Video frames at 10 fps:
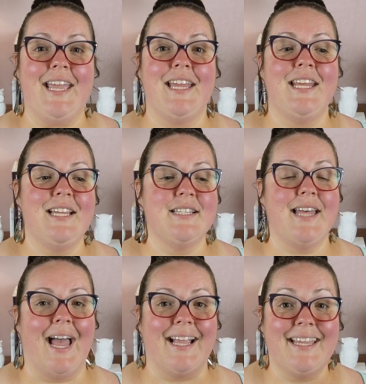It is
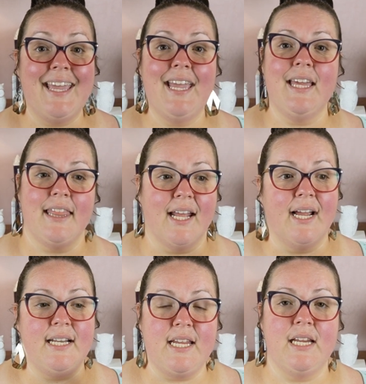that kick that
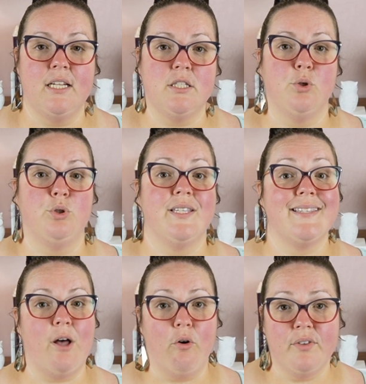I needed to
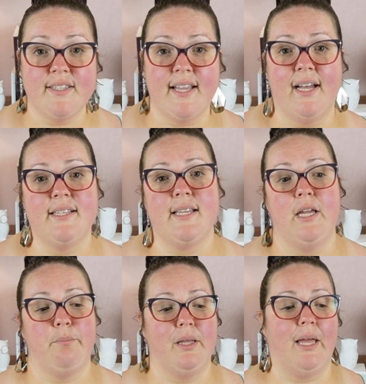self assess
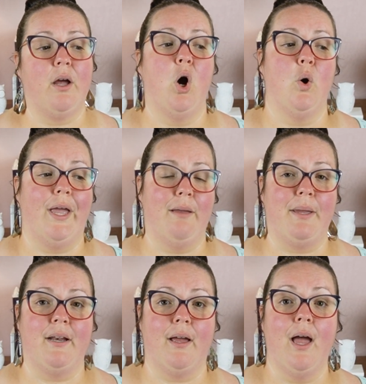and be like, okay,
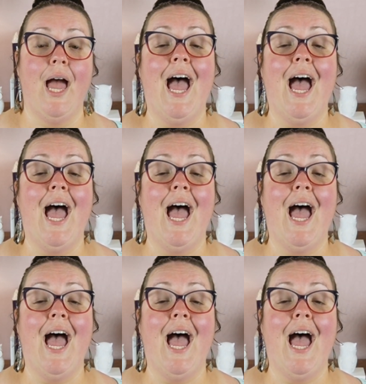Amanda,